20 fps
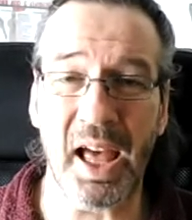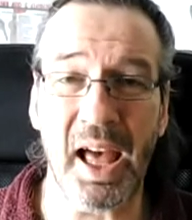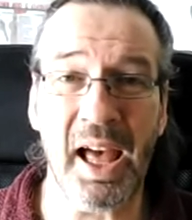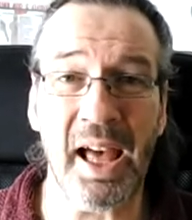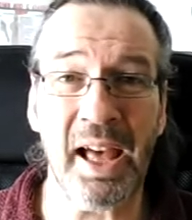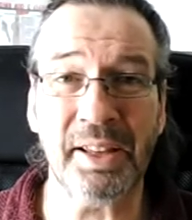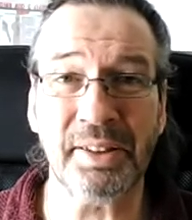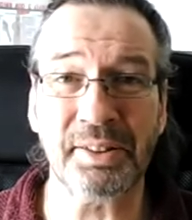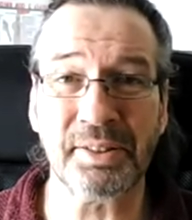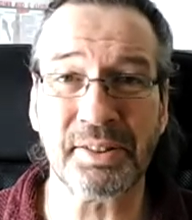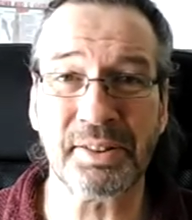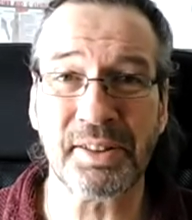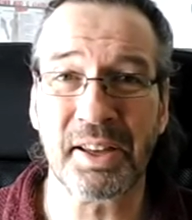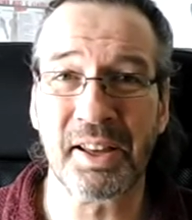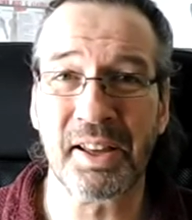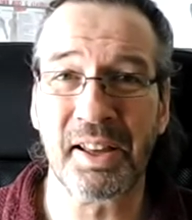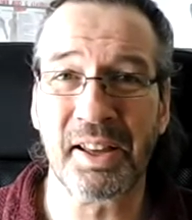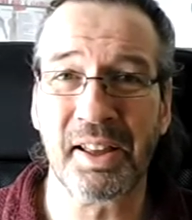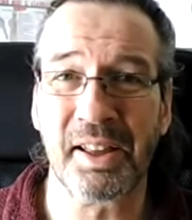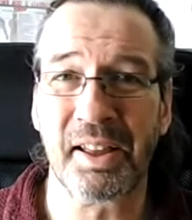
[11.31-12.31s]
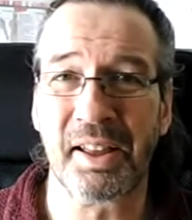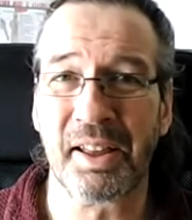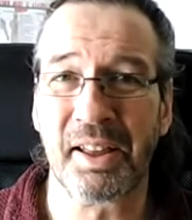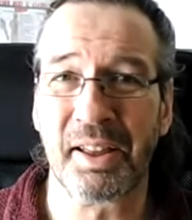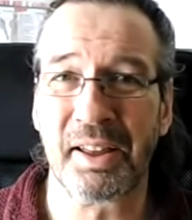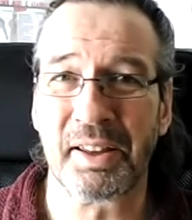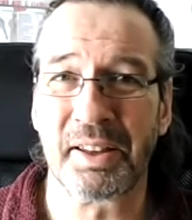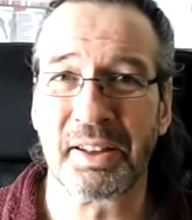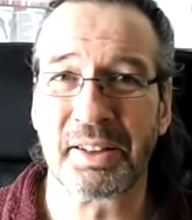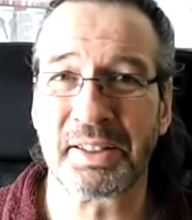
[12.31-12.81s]
And
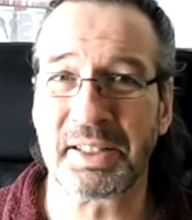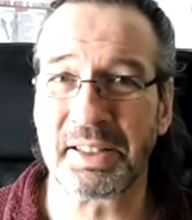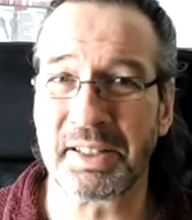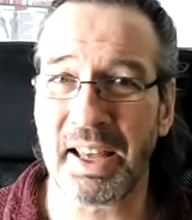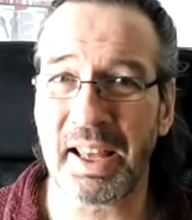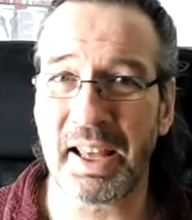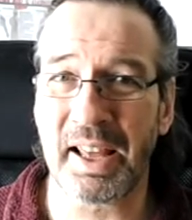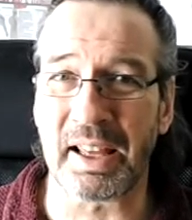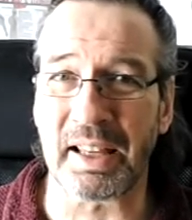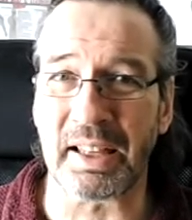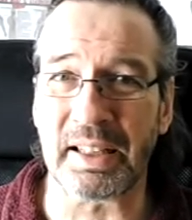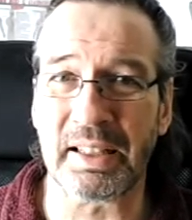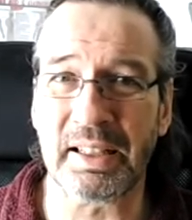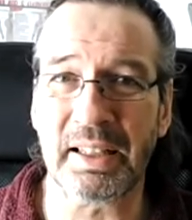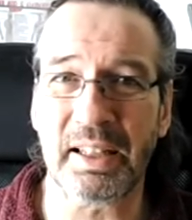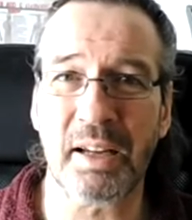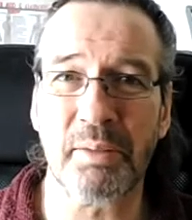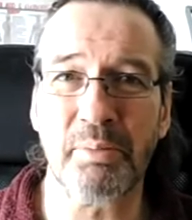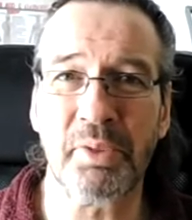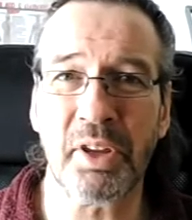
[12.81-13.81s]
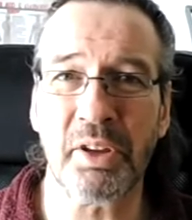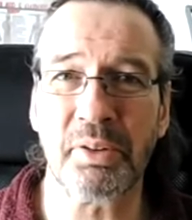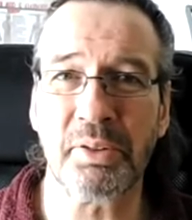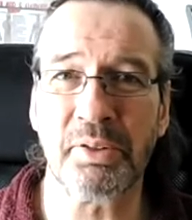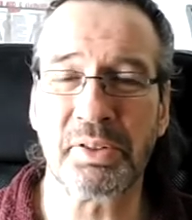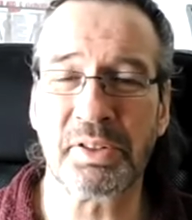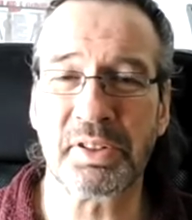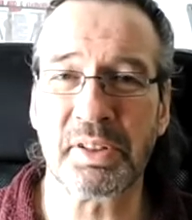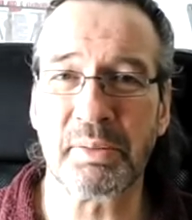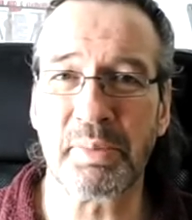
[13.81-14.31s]
today I'm
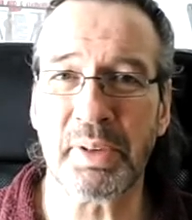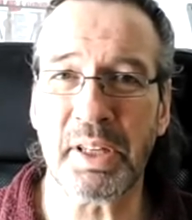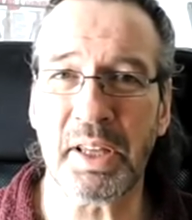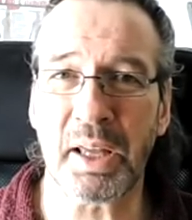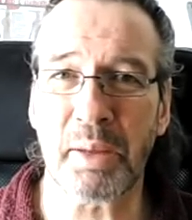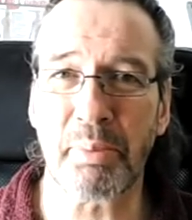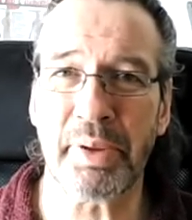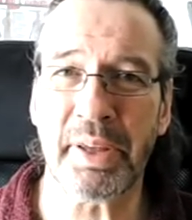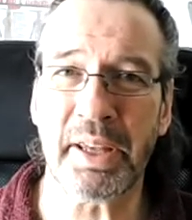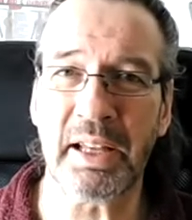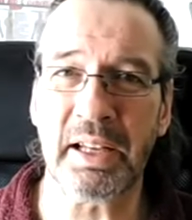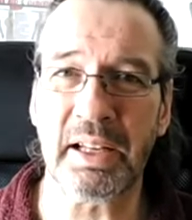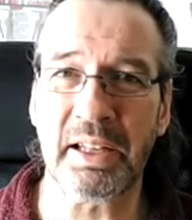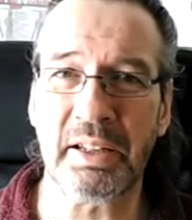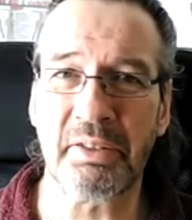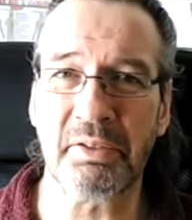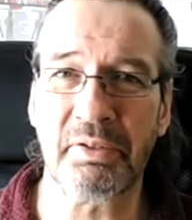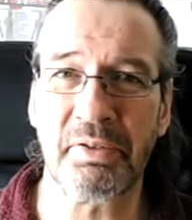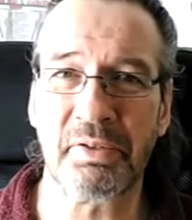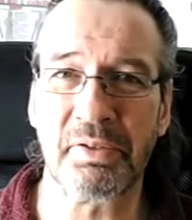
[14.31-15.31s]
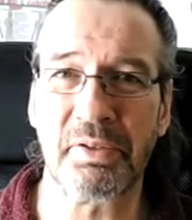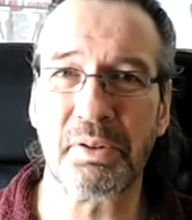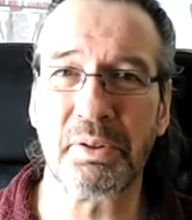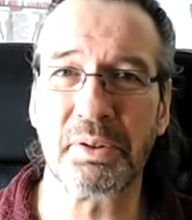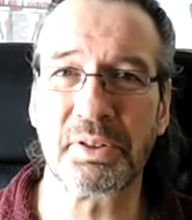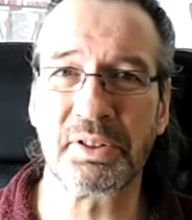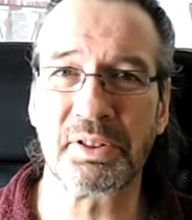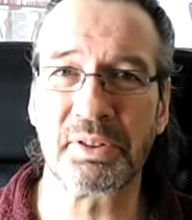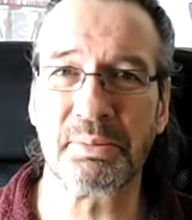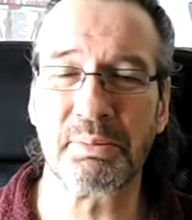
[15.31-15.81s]
going to be appealing
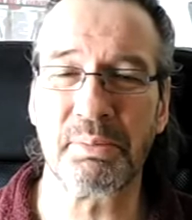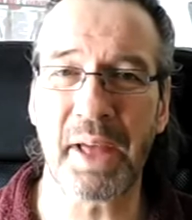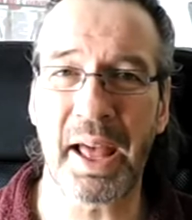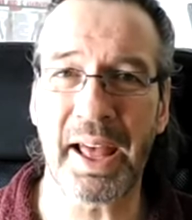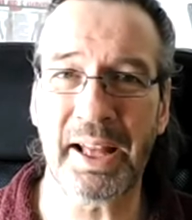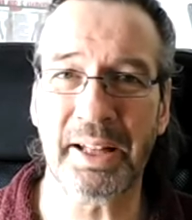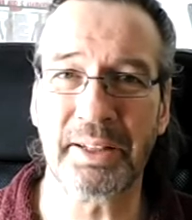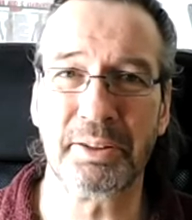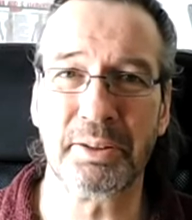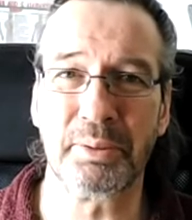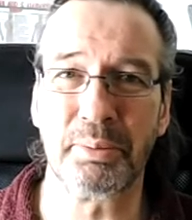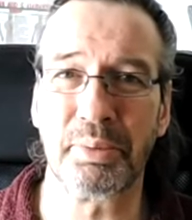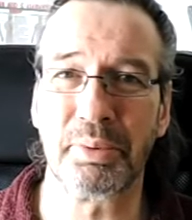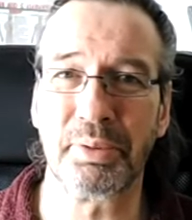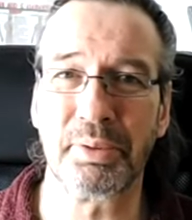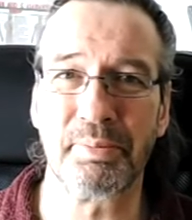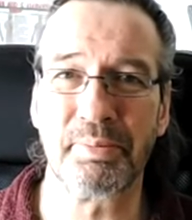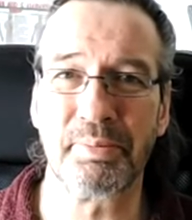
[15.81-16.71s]
for some help.